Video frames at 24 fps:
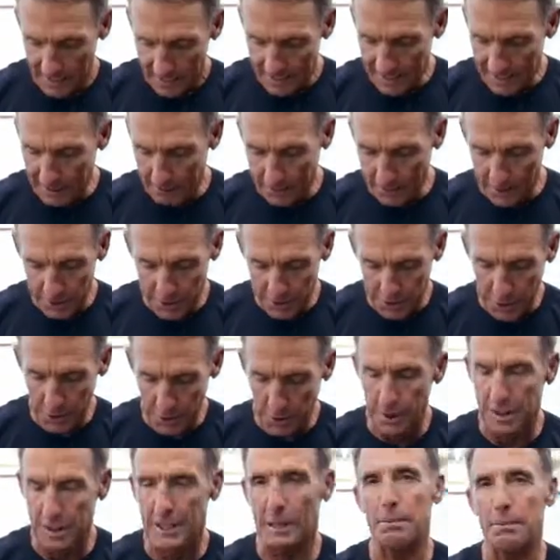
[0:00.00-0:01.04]
And I want to just show
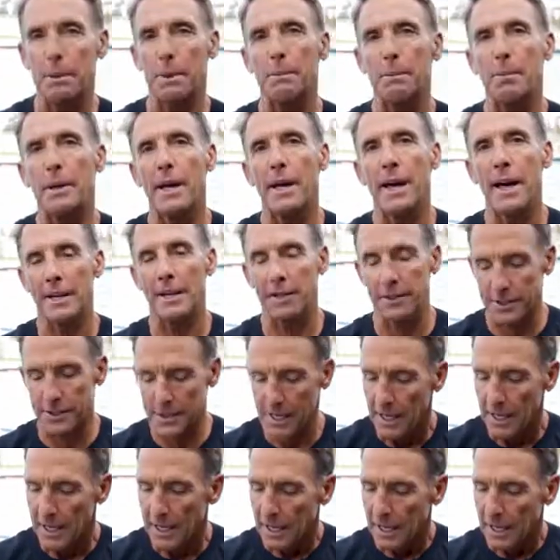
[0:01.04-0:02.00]
you a couple of the paddles.